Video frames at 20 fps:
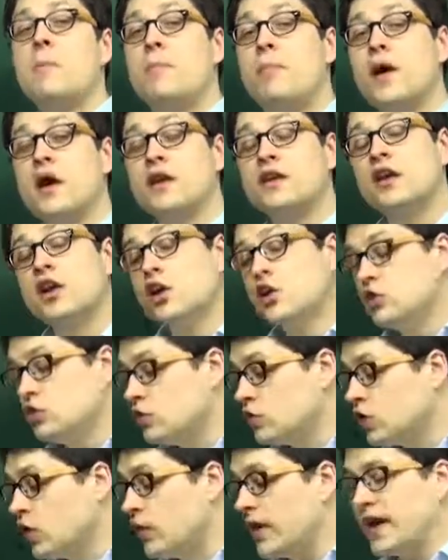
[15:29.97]
But
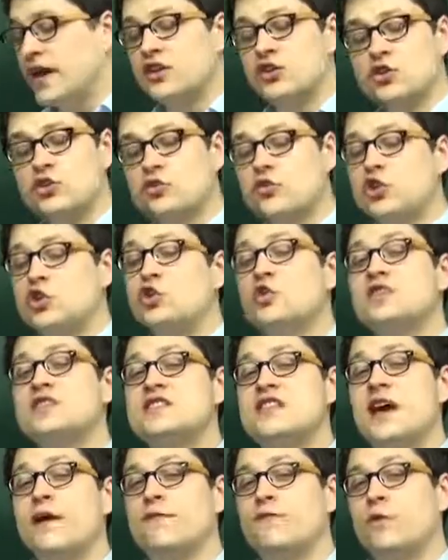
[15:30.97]
you go ahead, you
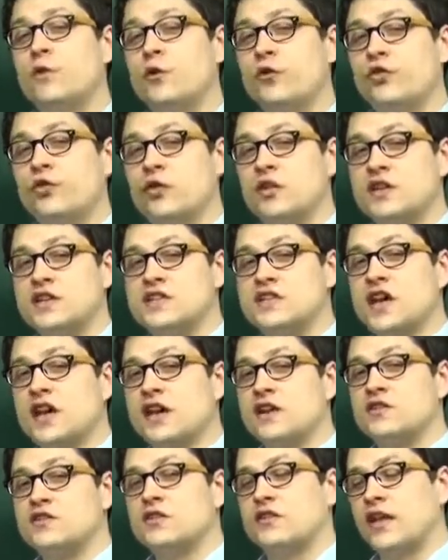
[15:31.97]
use that full 30
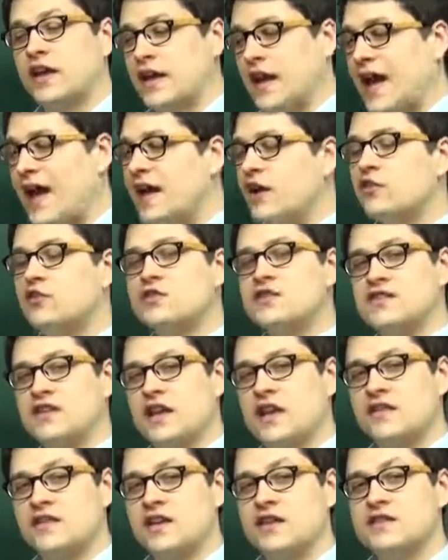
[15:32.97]
seconds. You're like, I
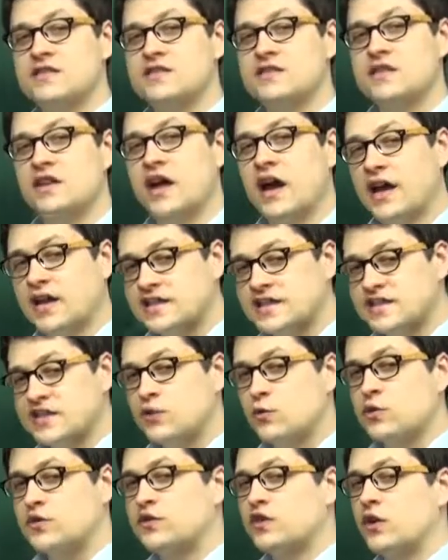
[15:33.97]
understand this. I
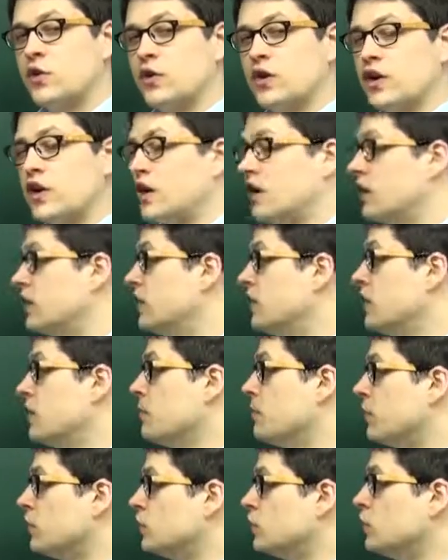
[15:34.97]
see what's going on.
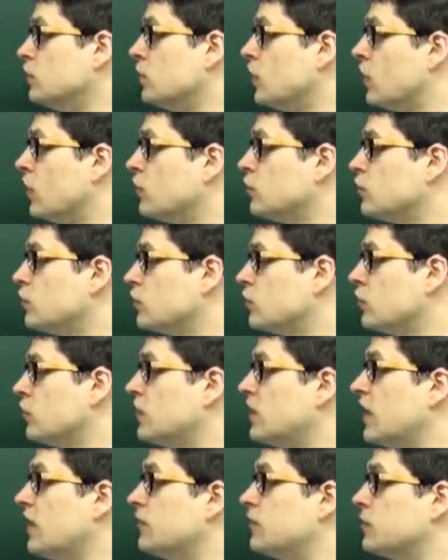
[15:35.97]
But you know you're
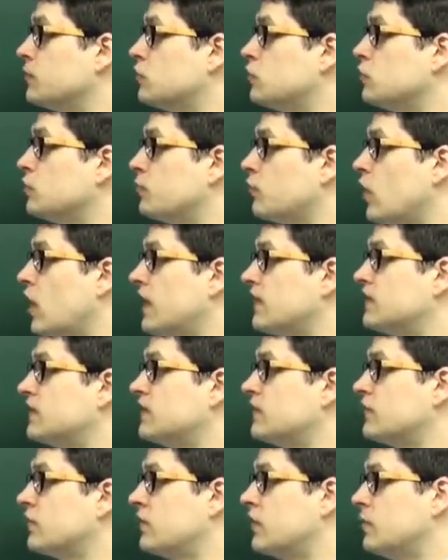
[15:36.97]
going to have to do
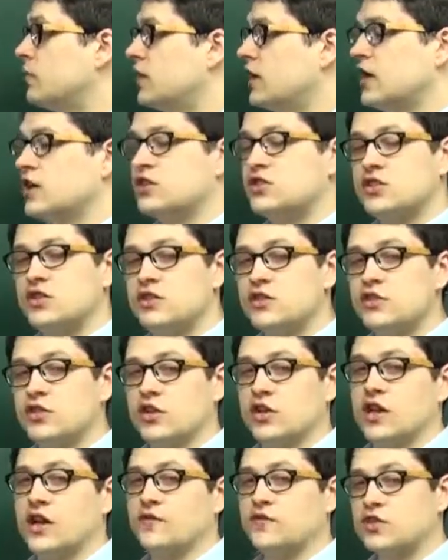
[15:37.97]
process of elimination.
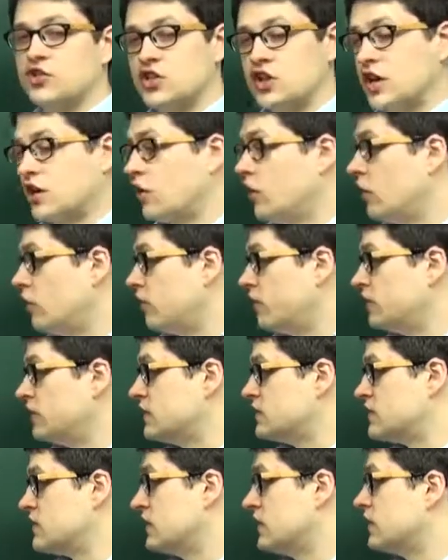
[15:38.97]
You're going to have to check all of
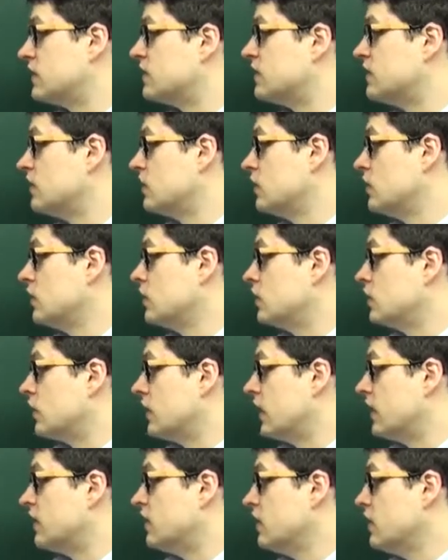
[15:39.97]
these things,
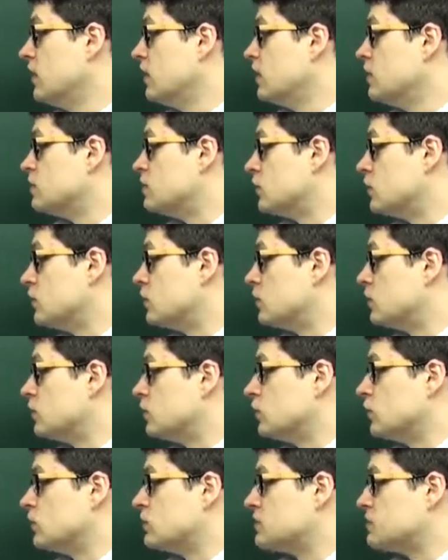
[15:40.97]
right? So you,
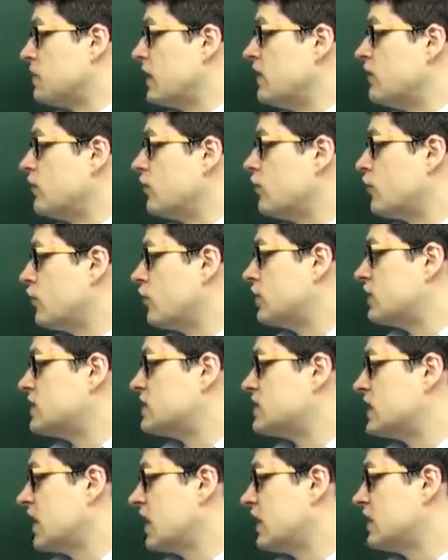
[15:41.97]
you spend the 30
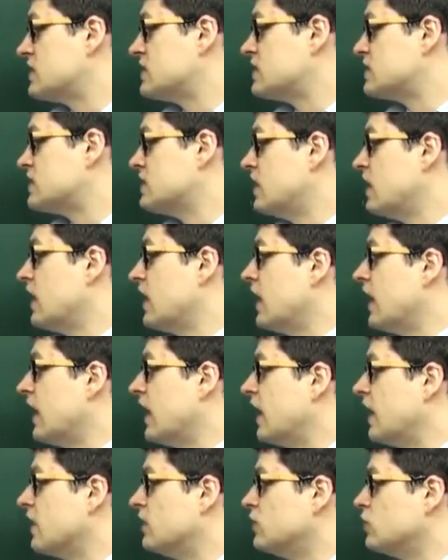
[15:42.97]
seconds
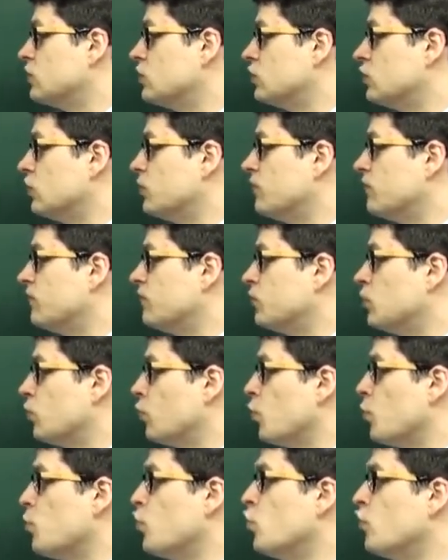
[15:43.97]
and you, re- you
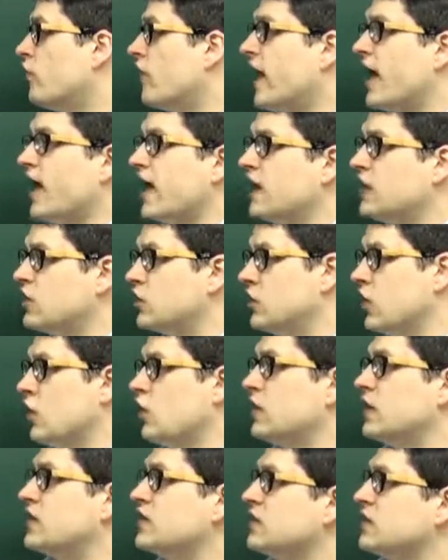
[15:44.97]
remove A. You
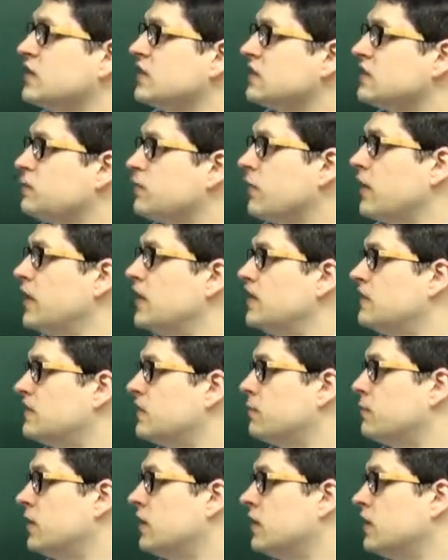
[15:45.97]
know he didn't explain his
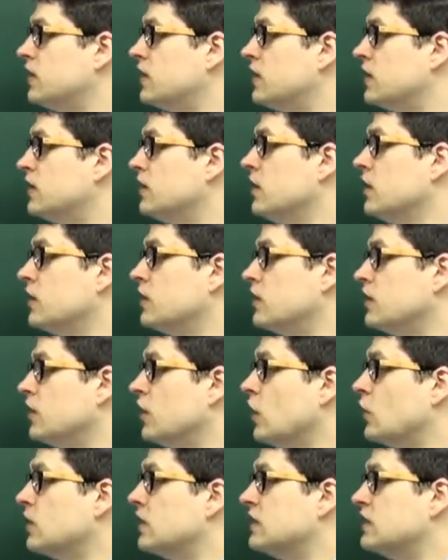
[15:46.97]
opinion. You
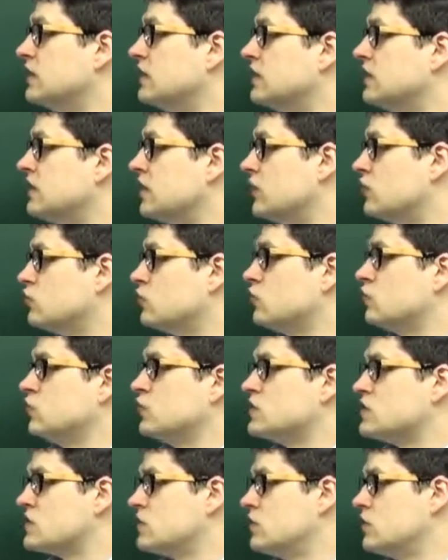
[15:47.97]
know he didn't
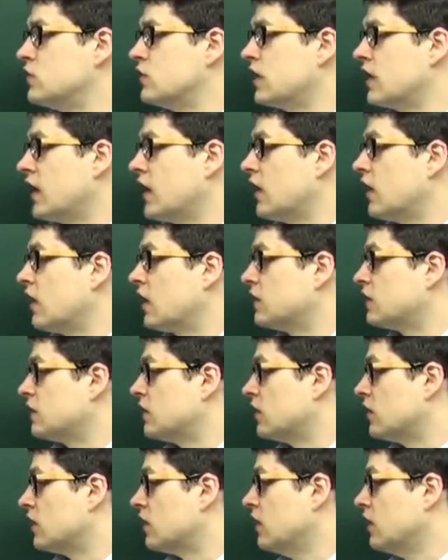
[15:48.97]
introduce a new
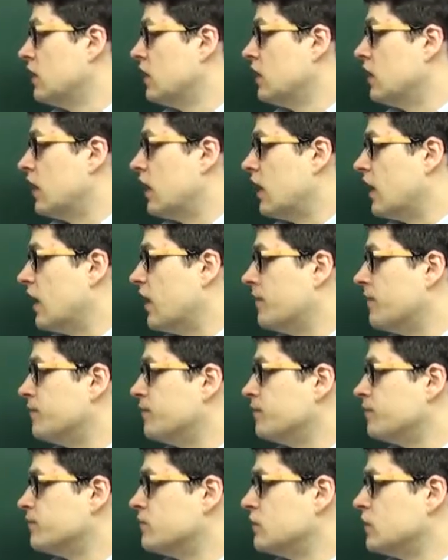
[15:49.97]
character.
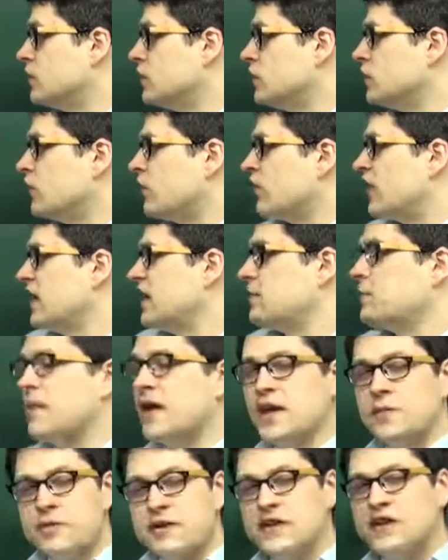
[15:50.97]
Um, you think
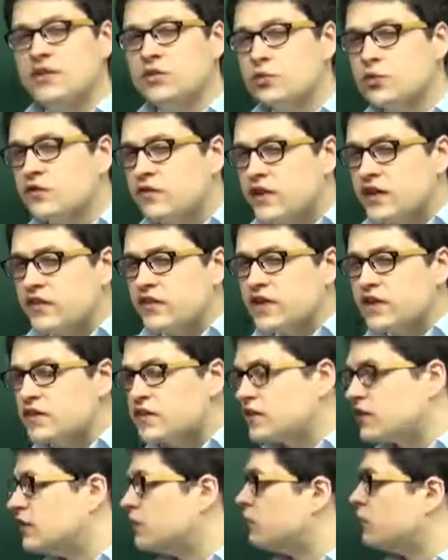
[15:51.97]
maybe he's revealing
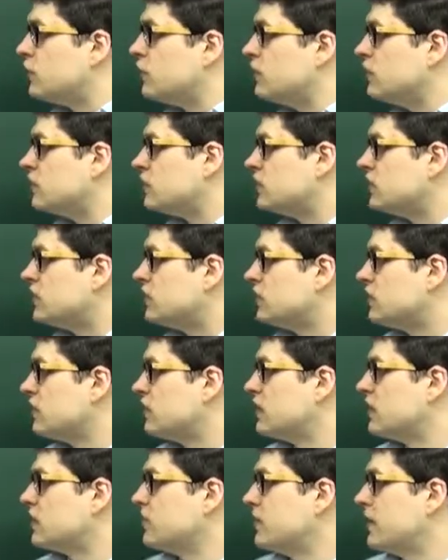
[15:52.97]
his confusion.
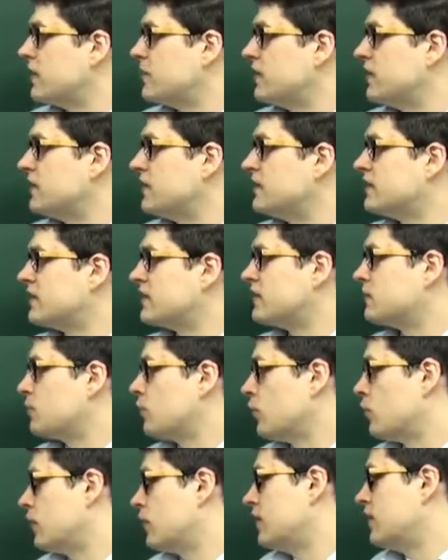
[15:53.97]
You think maybe he's
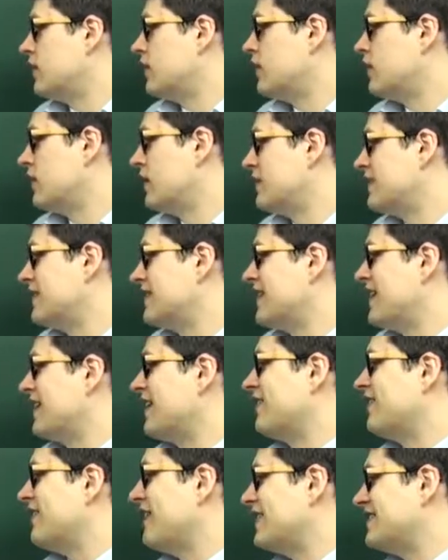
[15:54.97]
exploring an interesting
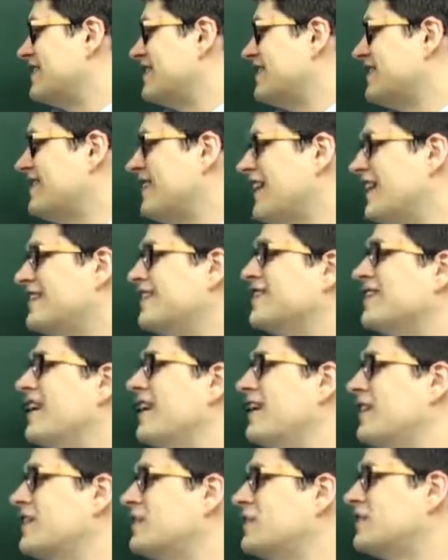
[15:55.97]
digression, and, and
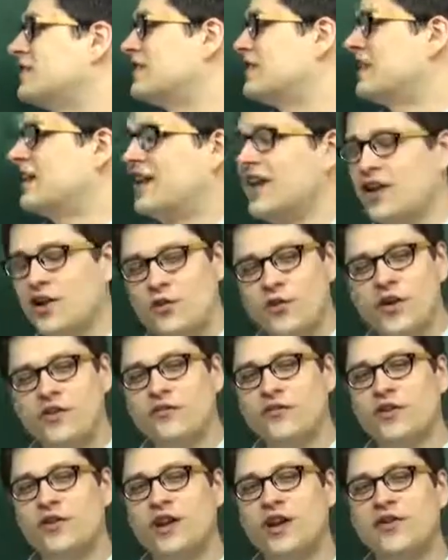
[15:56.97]
uh, you can't quite
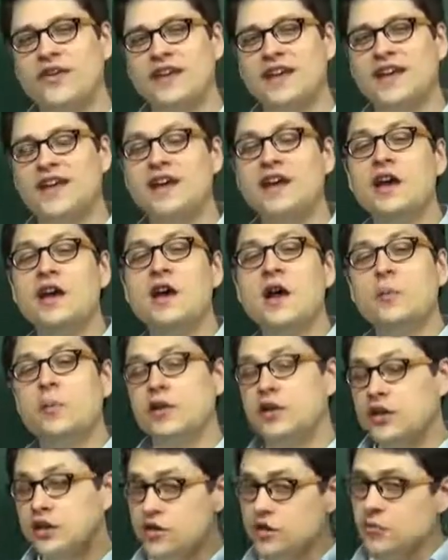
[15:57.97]
figure out E.
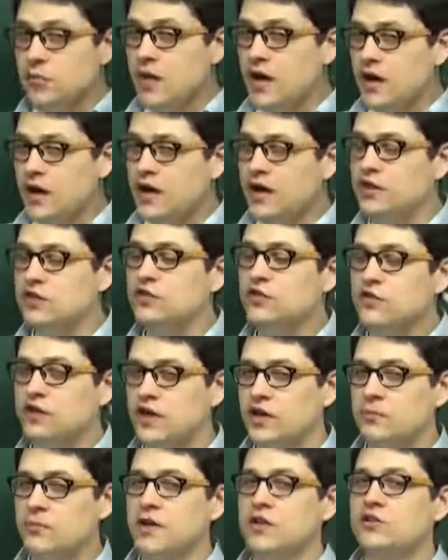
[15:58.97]
But in your mind, you've
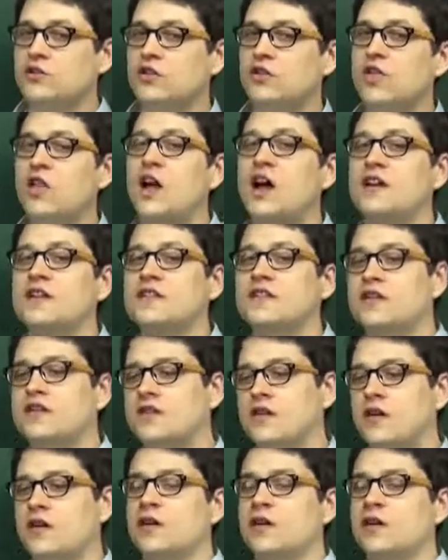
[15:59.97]
got a mental clock that says,